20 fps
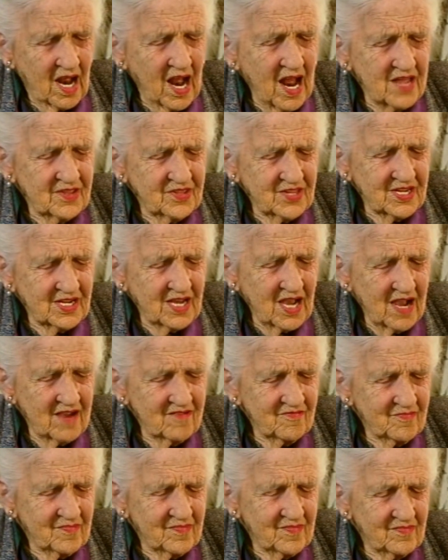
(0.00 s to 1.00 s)
I think
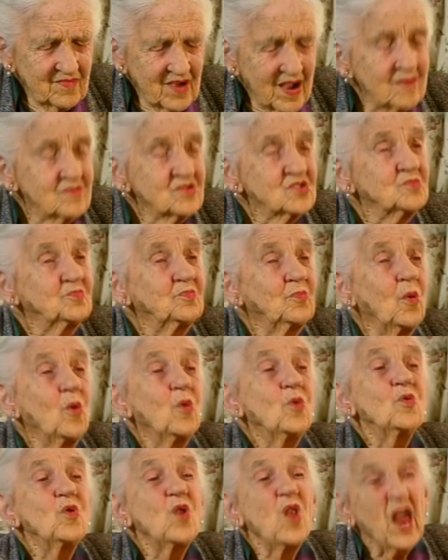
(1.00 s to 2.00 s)
I was
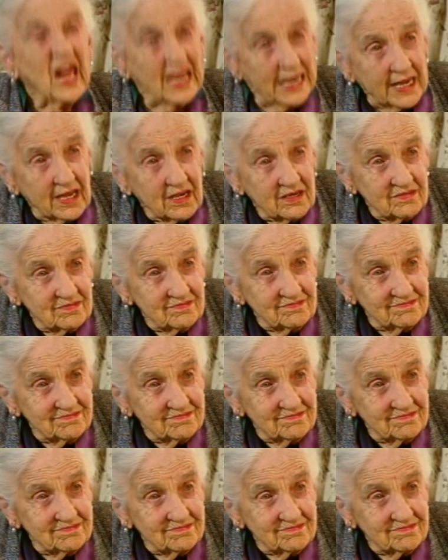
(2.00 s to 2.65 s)
born lucky.